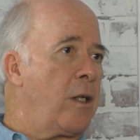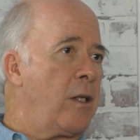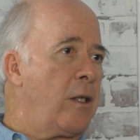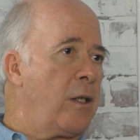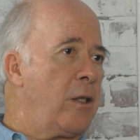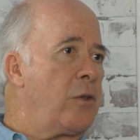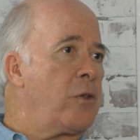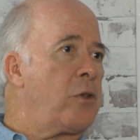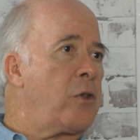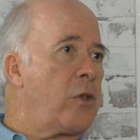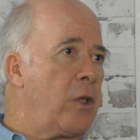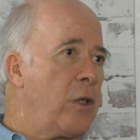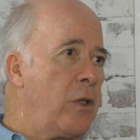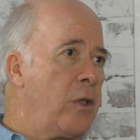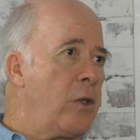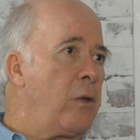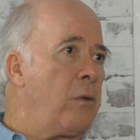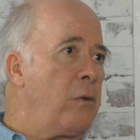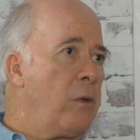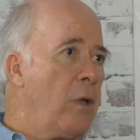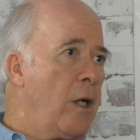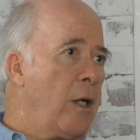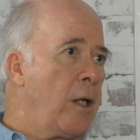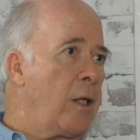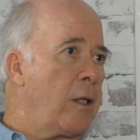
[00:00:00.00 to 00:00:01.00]
it is that
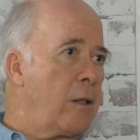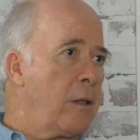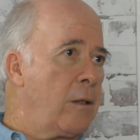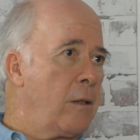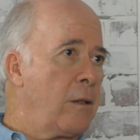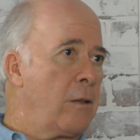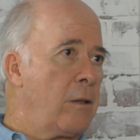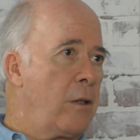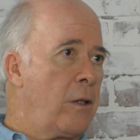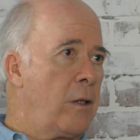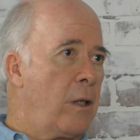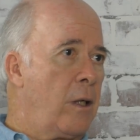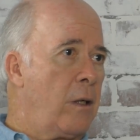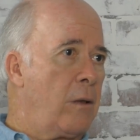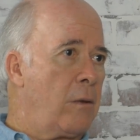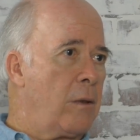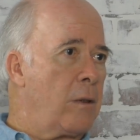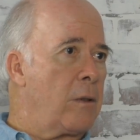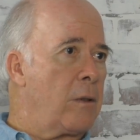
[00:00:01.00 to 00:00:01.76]
you like. You know?